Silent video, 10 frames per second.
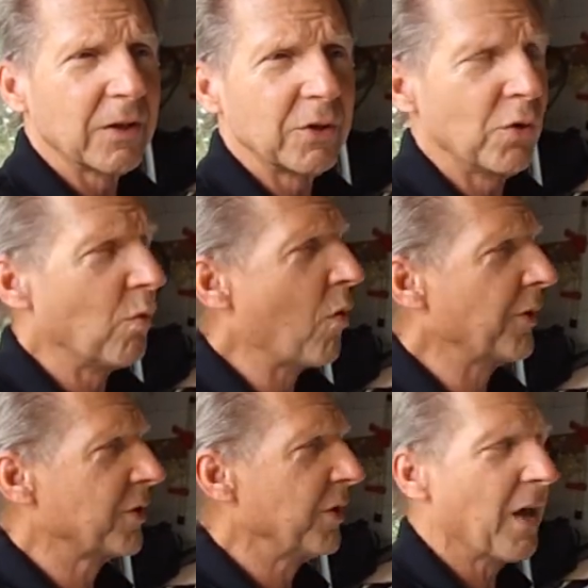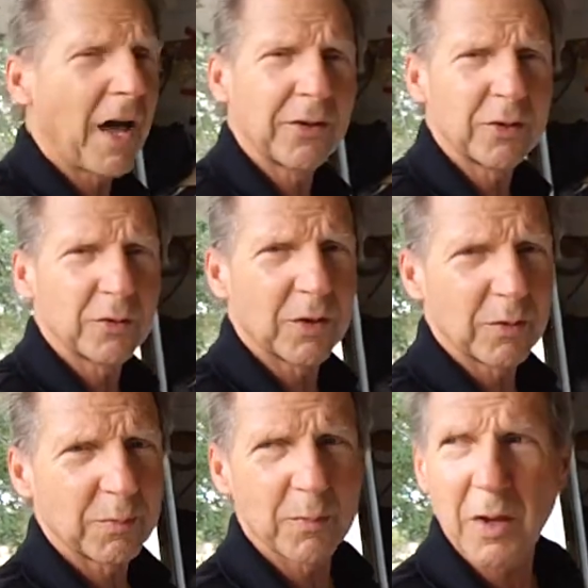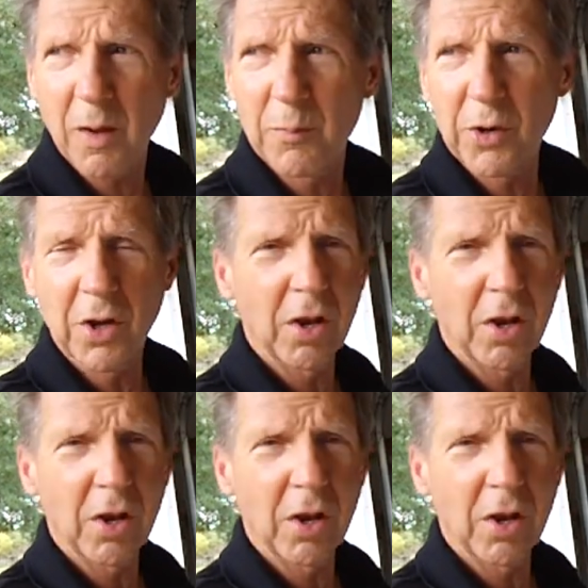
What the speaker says: you'll want to not put